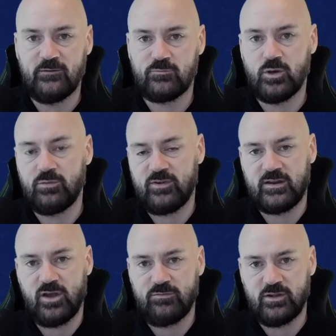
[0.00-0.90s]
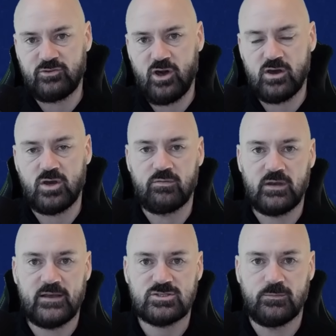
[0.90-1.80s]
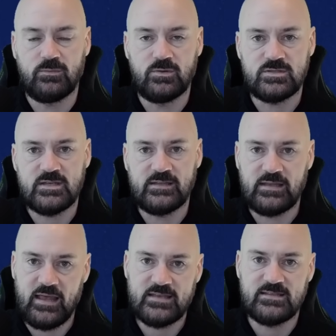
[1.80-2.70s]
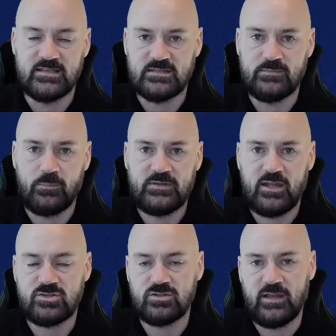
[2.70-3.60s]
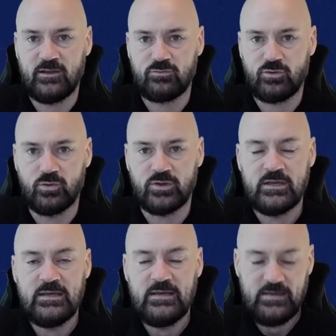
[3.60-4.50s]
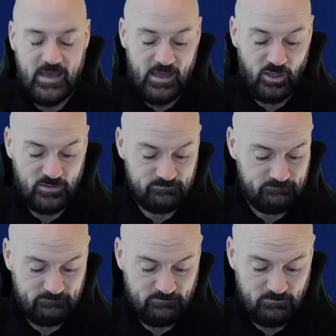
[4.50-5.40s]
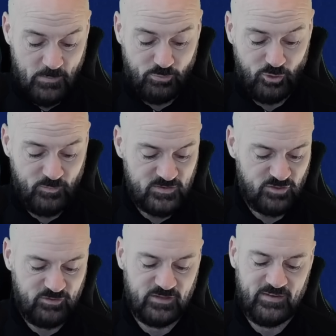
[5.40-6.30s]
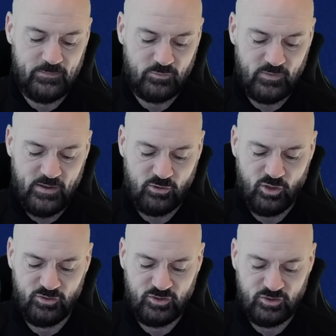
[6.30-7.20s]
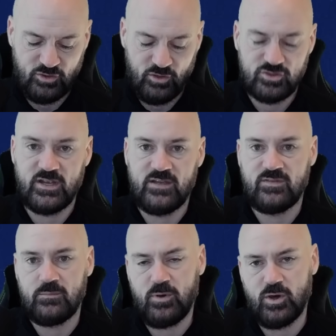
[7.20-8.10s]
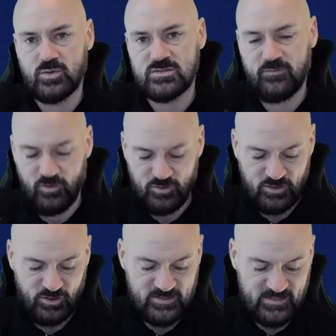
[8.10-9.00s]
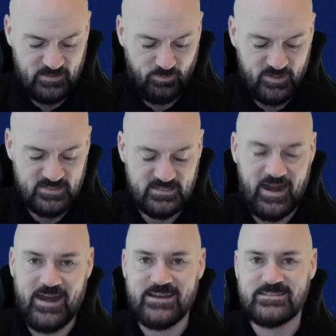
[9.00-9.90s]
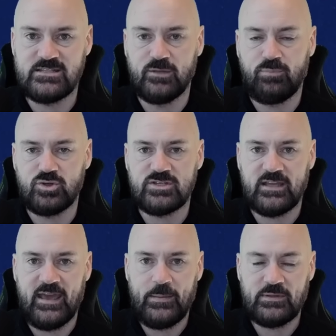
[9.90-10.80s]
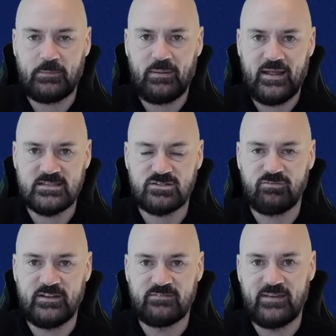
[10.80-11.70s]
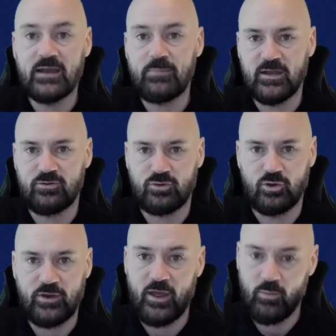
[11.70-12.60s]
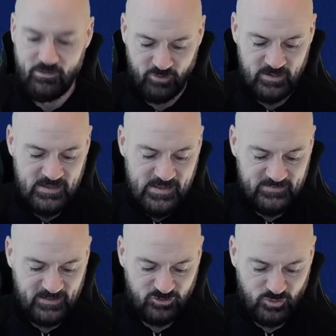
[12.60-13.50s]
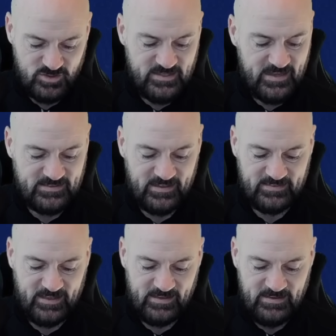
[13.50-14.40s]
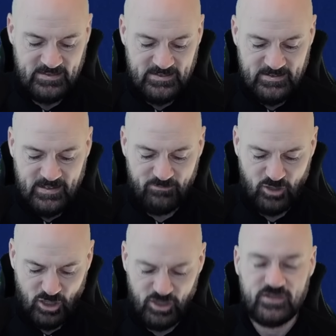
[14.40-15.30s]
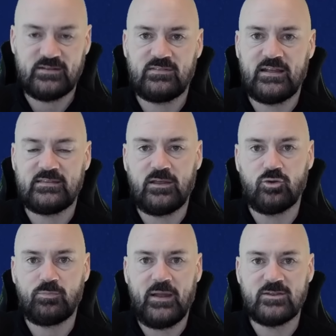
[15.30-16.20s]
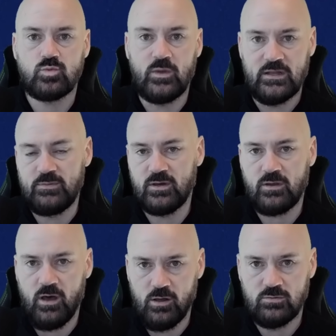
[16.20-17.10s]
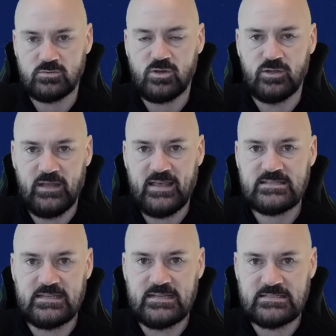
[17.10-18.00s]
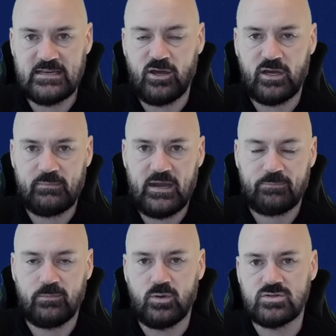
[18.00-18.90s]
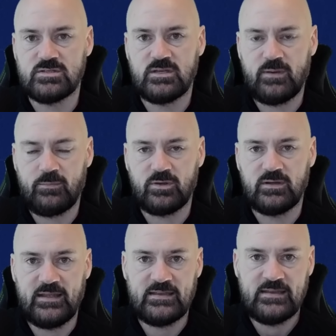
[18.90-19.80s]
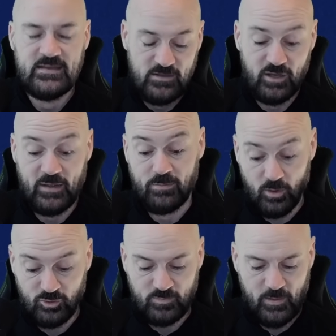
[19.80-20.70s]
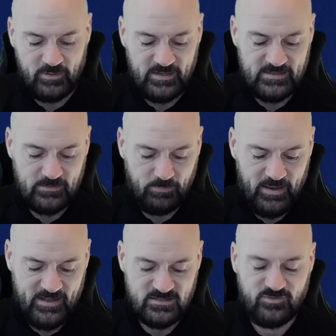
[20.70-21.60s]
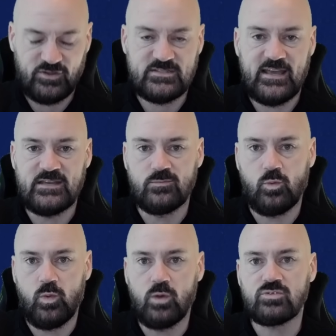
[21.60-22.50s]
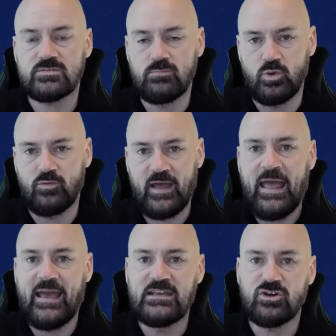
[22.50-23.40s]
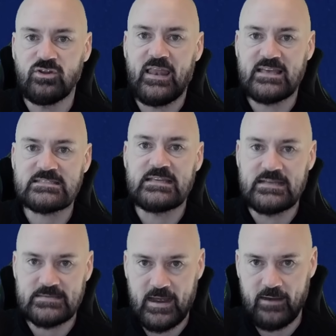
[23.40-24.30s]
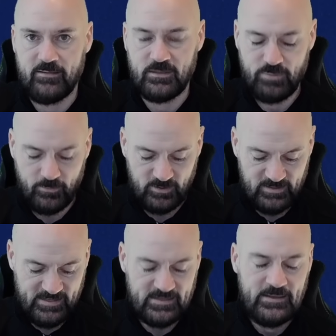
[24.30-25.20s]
Road. We've heard an awful lot of talk over the last couple of months into last season about potential Elland Road improvements and redevelopment. Well, now, according to the Yorkshire Evening Post, the 49ers Enterprises are still pushing ahead with their plans to redevelop Elland Road. However, they do state that they have heard that those plans will be on hold unless Leeds get automatic promotion to the Premier League or get promoted to the Premier League. The plans for the stadium won't move ahead unless Leeds are in the Premier League.